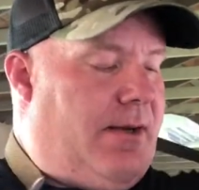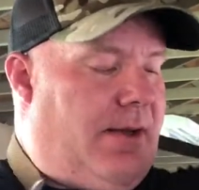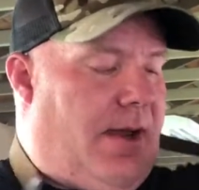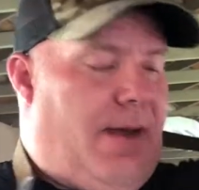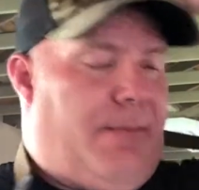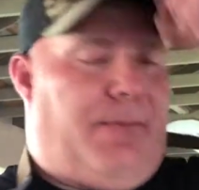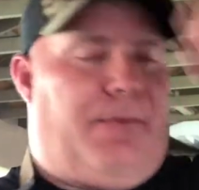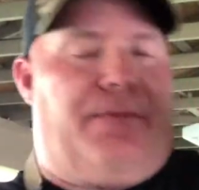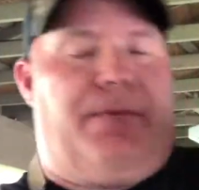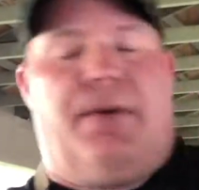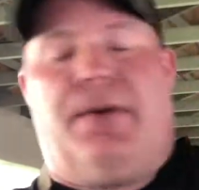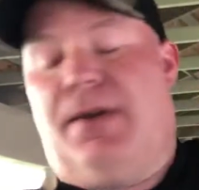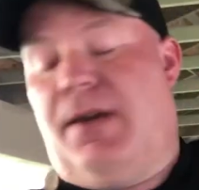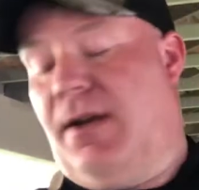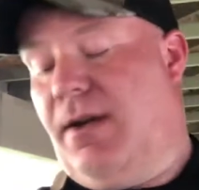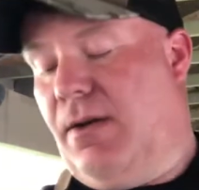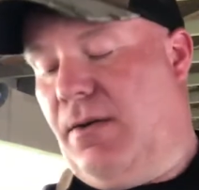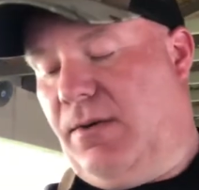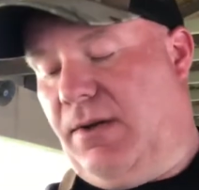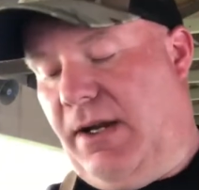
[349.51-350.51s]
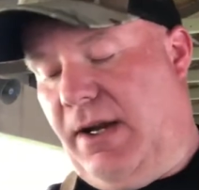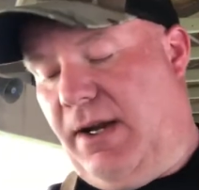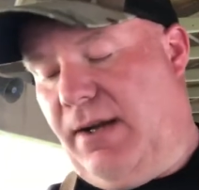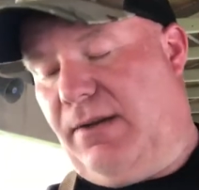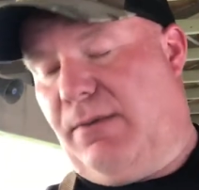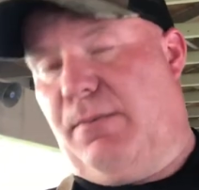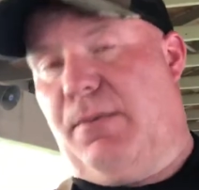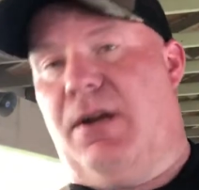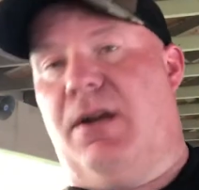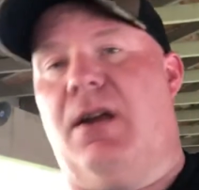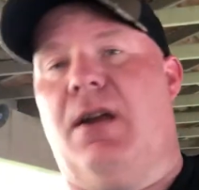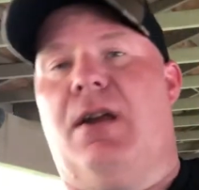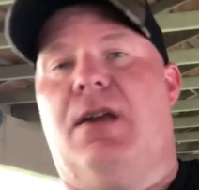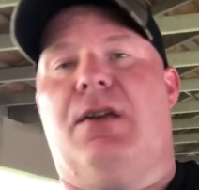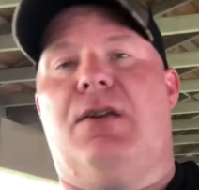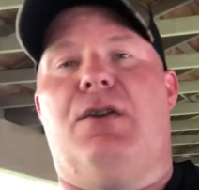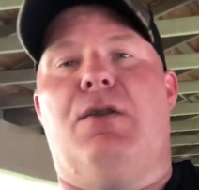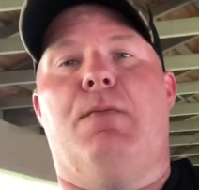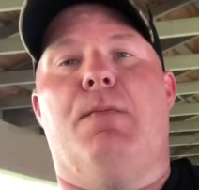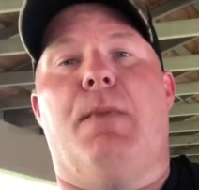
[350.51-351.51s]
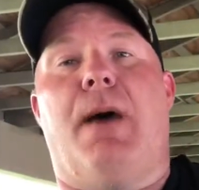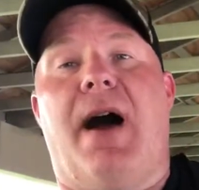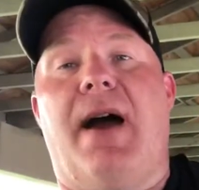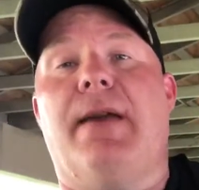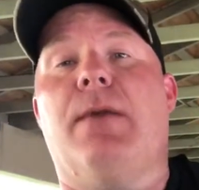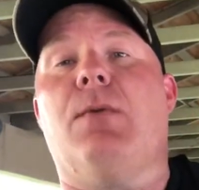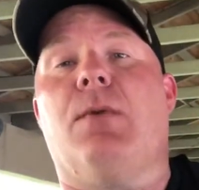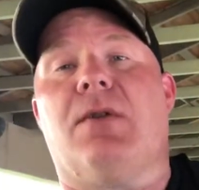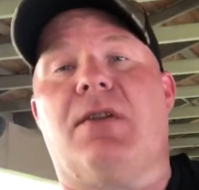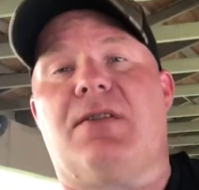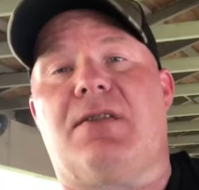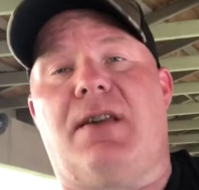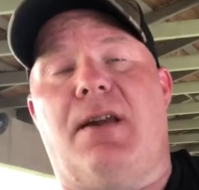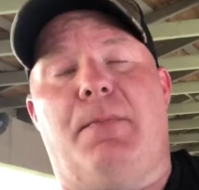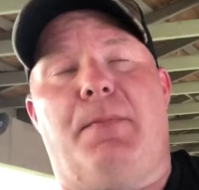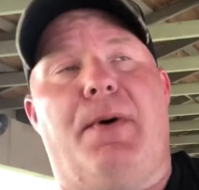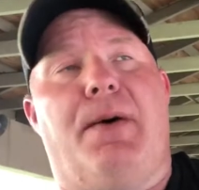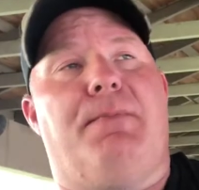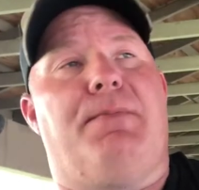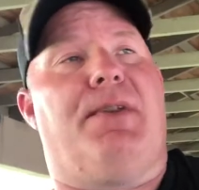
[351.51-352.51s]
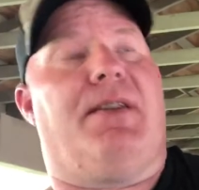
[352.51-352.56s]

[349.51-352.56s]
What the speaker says: I prefer the EOTechs, but you might want to step up